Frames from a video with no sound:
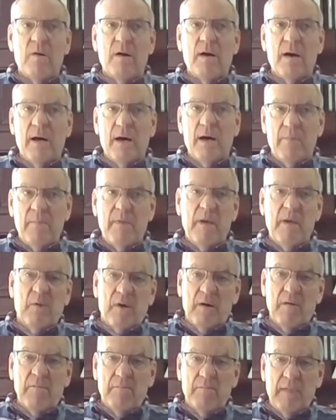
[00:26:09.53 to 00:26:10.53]
and
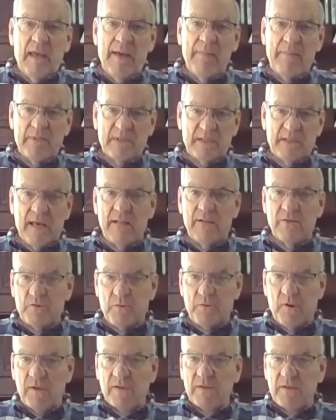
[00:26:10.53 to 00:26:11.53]
well, Amazon
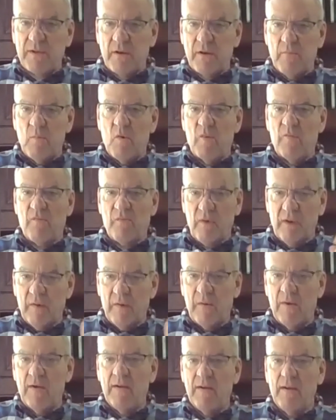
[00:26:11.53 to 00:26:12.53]
trucks are more
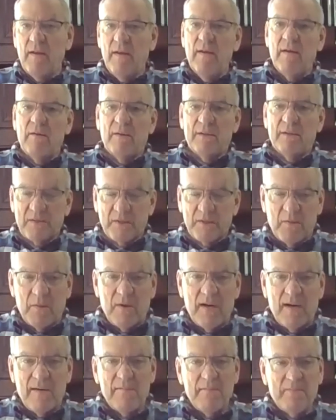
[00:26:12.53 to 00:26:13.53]
frequent.
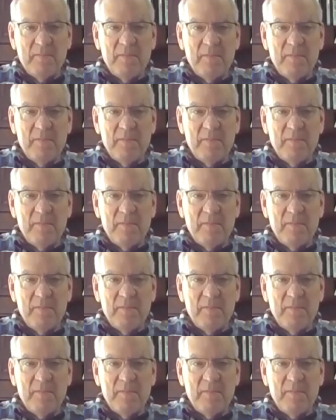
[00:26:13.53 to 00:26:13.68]
So